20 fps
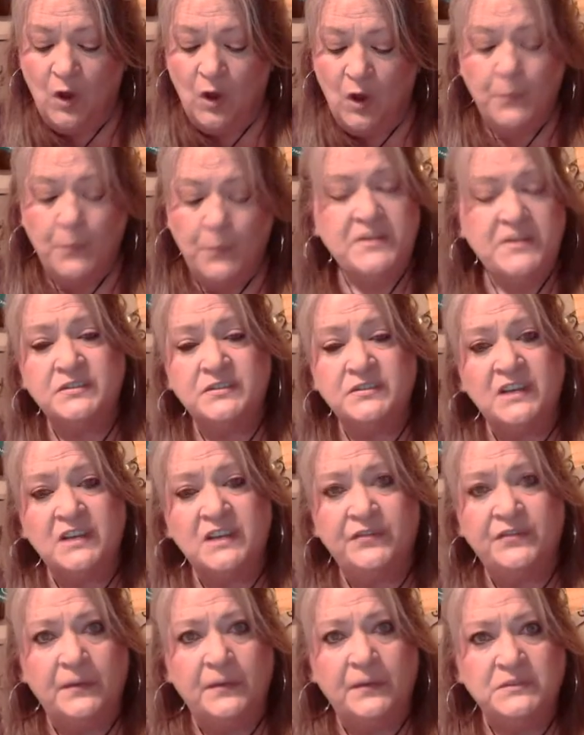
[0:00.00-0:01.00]
open
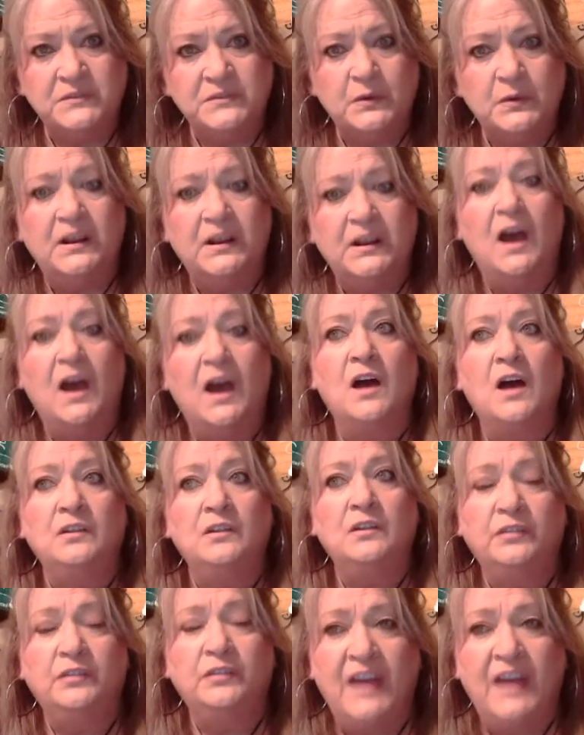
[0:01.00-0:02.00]
yourself up to it.
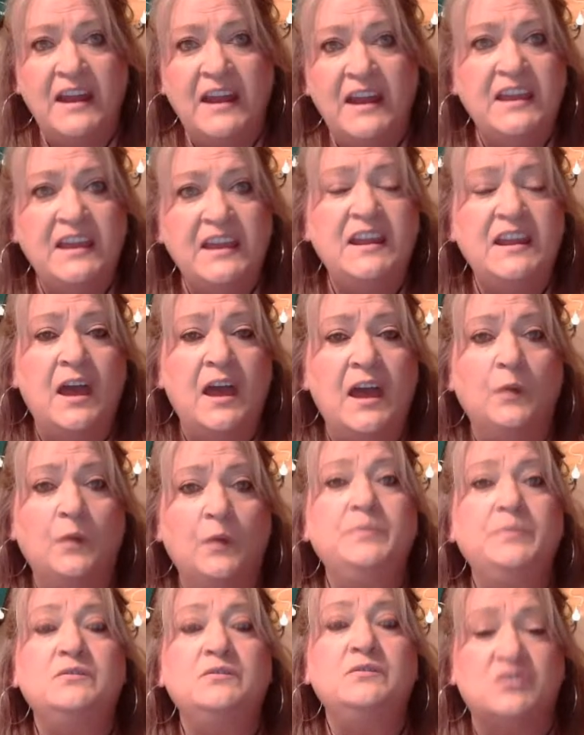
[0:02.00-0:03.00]
Let it help
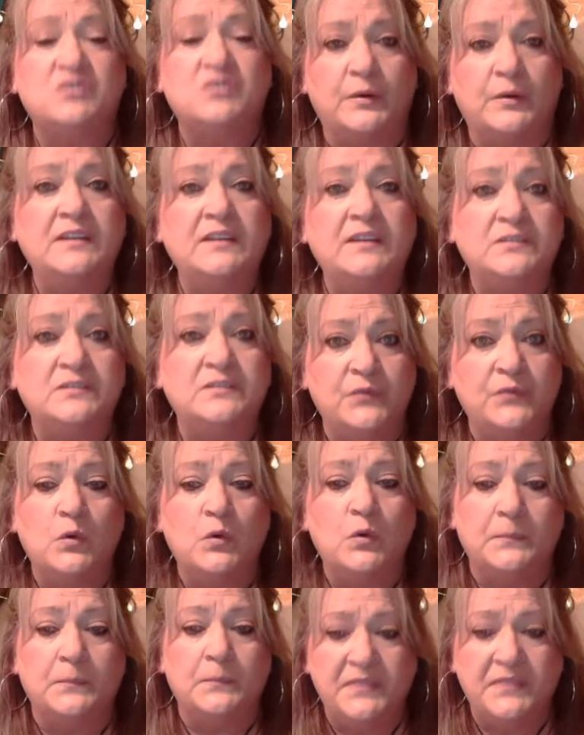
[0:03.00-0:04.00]
you
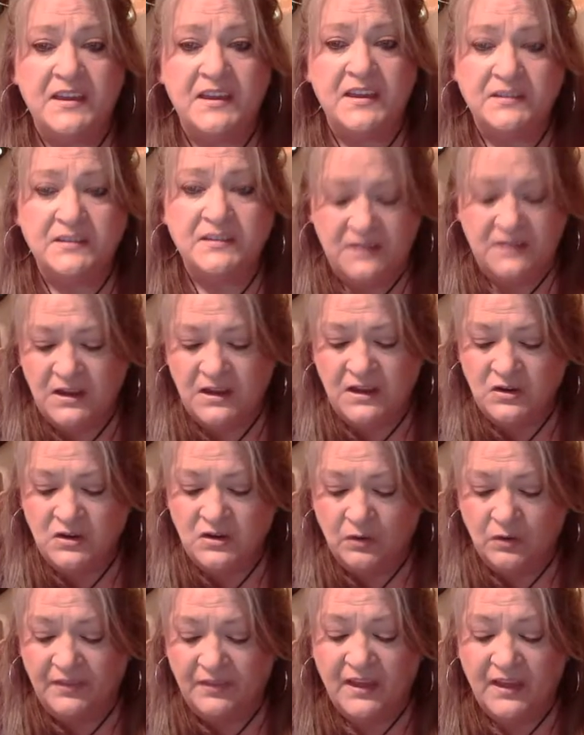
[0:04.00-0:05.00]
transform things in
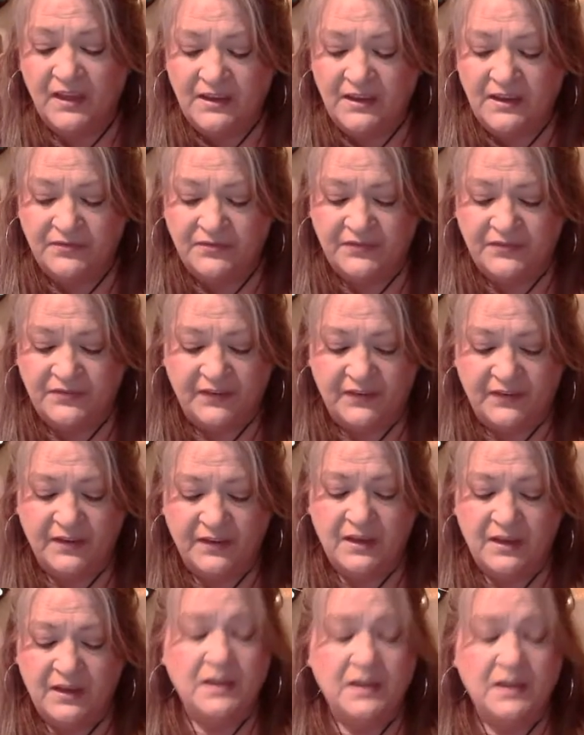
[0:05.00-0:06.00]
your life
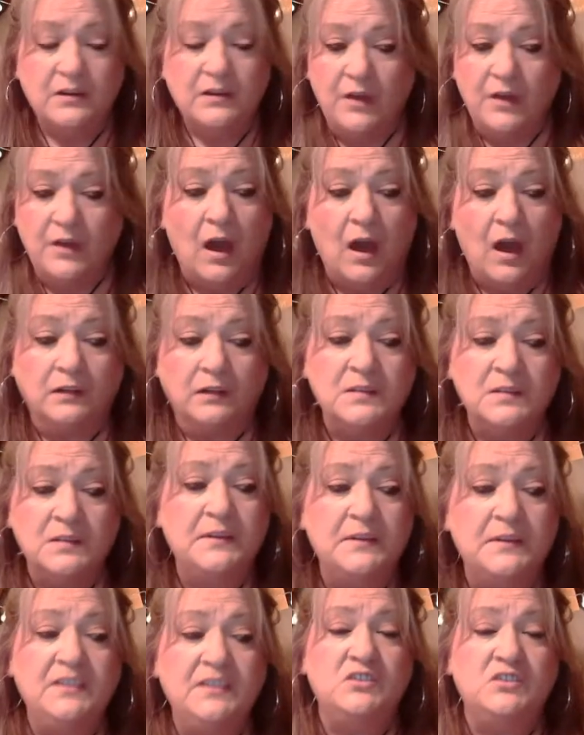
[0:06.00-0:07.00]
you know,
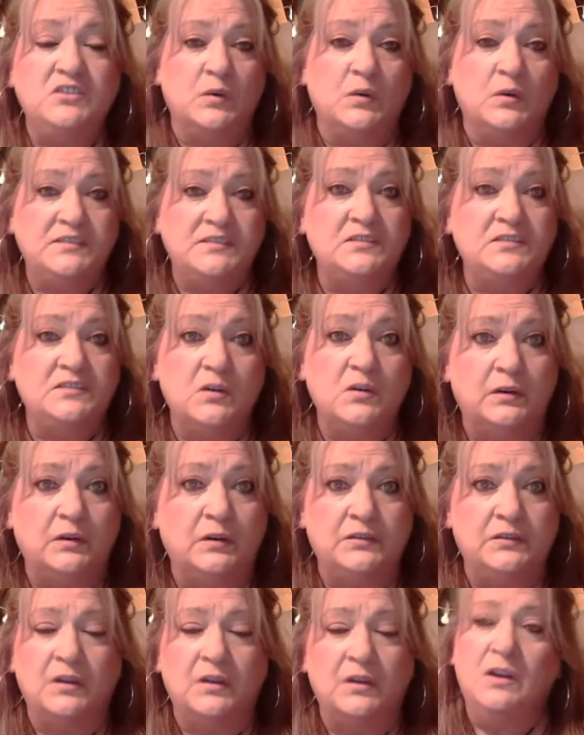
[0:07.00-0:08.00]
ultimately the choice is
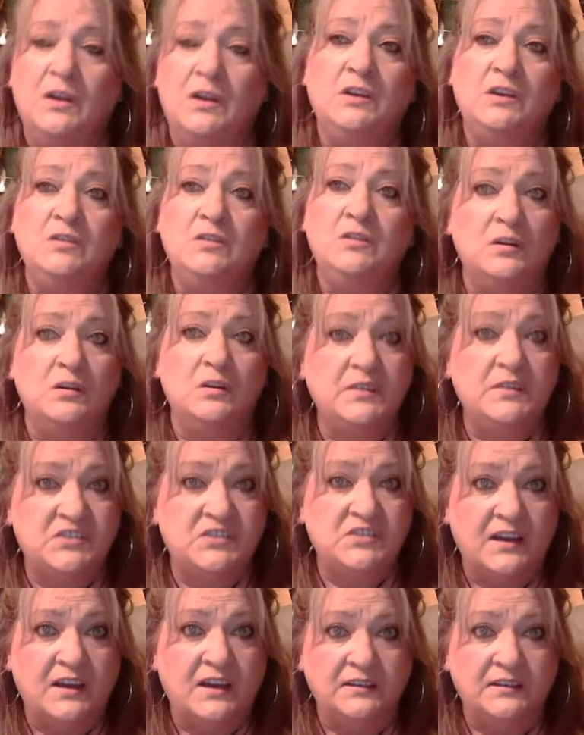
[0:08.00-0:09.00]
yours. You can
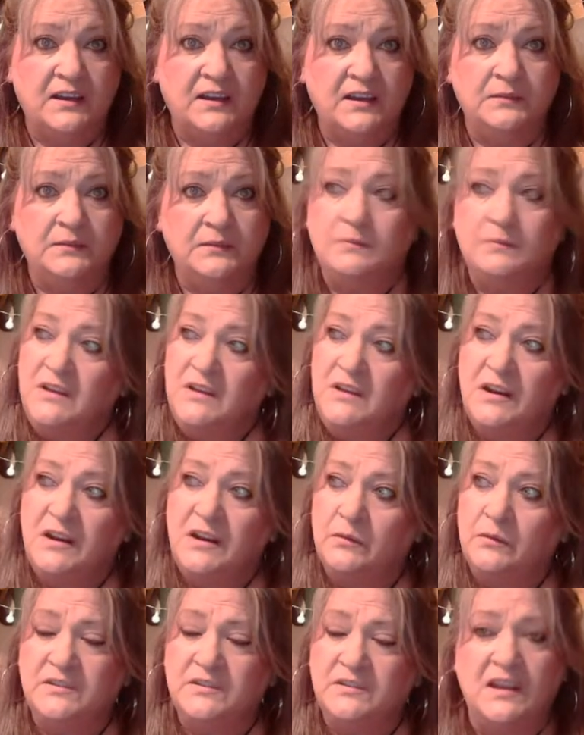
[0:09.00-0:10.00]
reject it, you
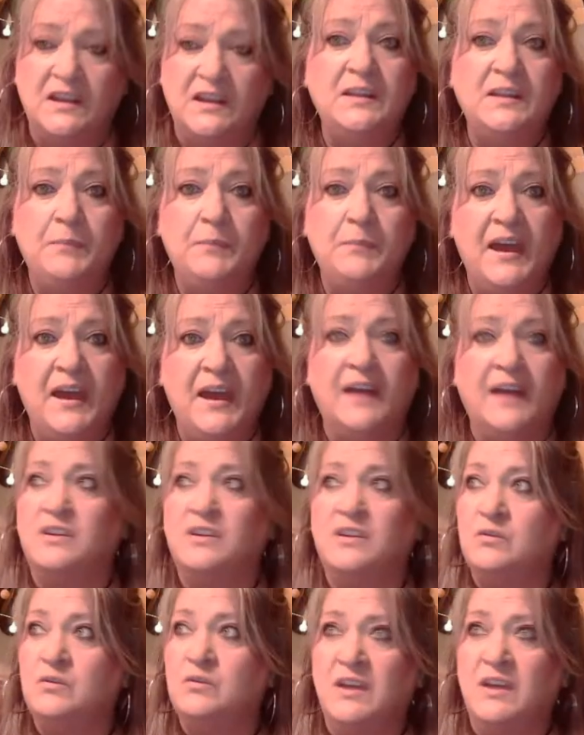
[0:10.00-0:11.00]
know, and send it back.
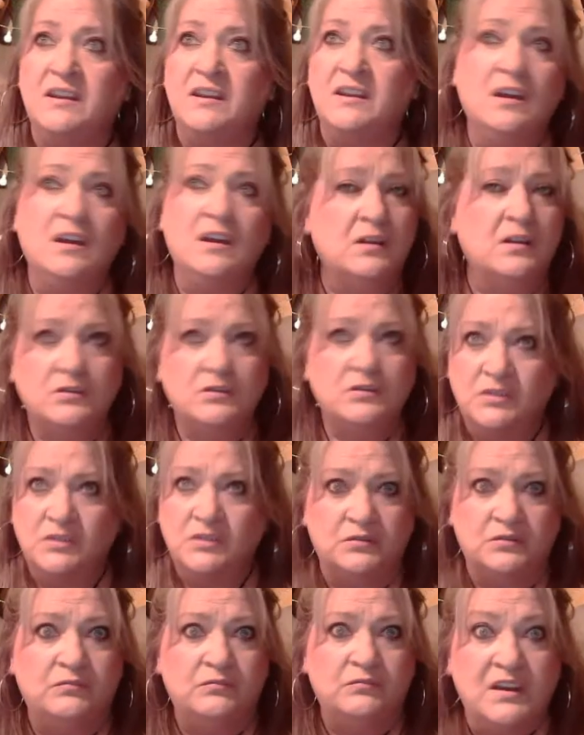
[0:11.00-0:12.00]
You can
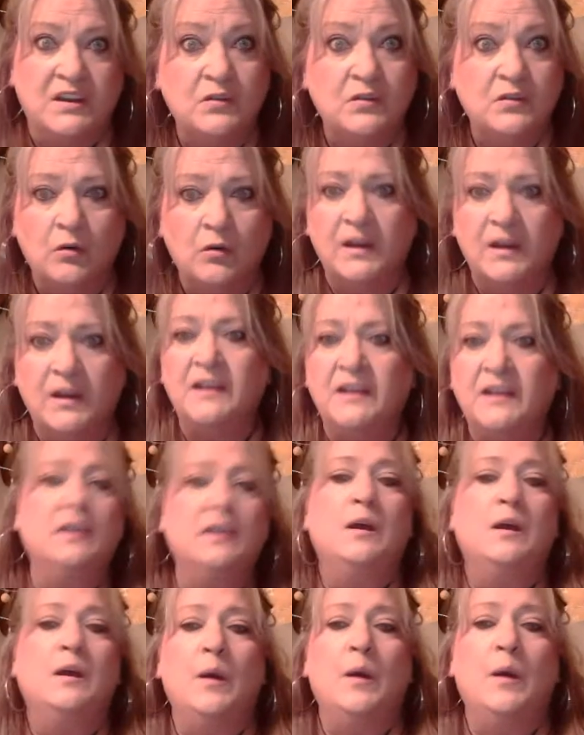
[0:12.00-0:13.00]
just ignore it,
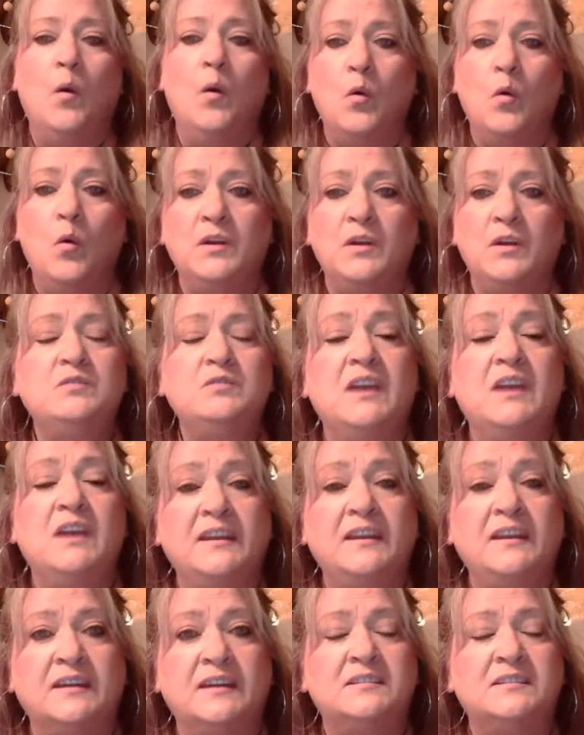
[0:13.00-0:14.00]
or you
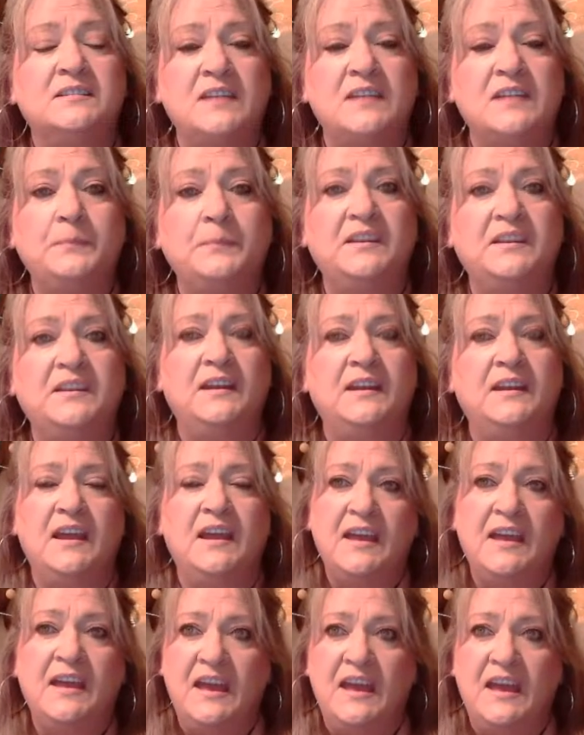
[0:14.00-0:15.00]
can accept it
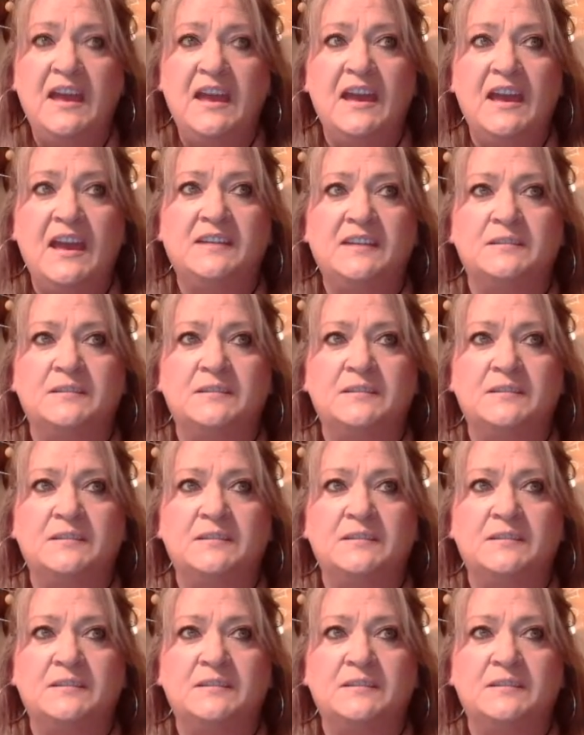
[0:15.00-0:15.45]
and